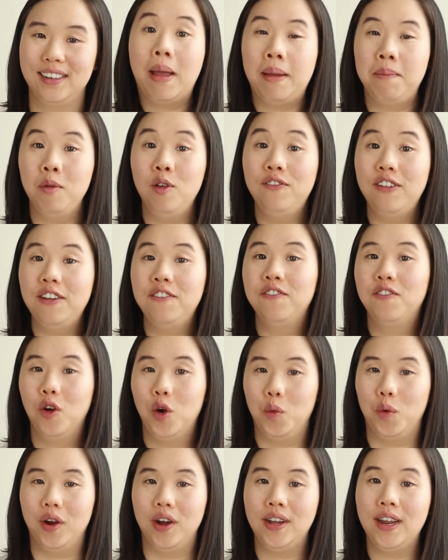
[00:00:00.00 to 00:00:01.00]
By moving
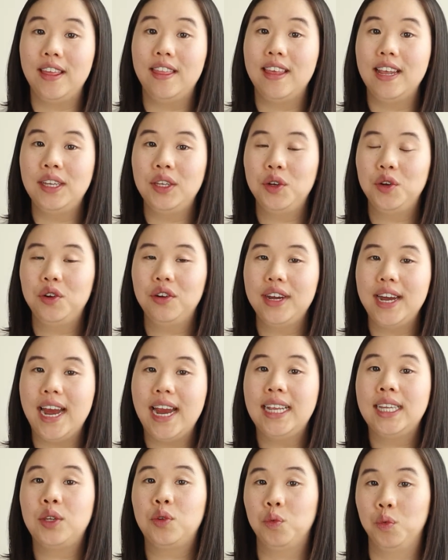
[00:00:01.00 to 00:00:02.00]
forward, this
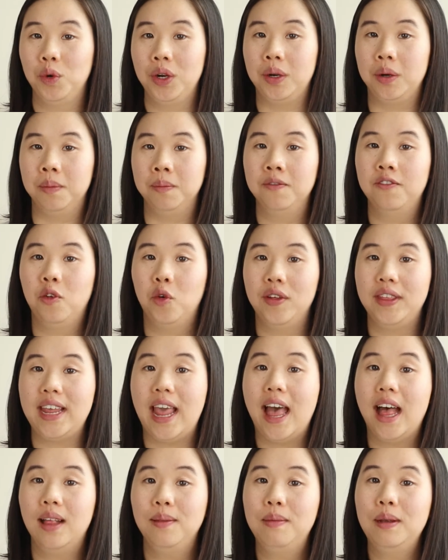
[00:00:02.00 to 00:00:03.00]
creates room for
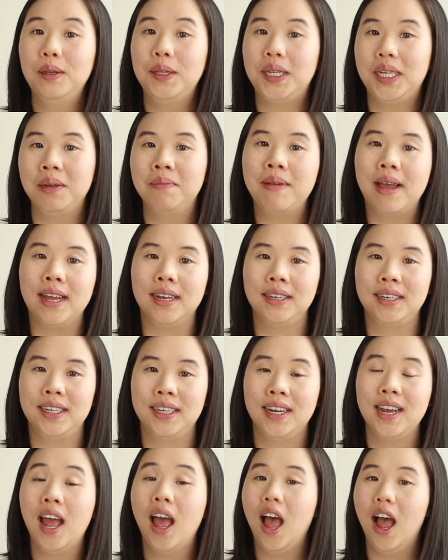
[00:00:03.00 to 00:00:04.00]
the elbows to bend.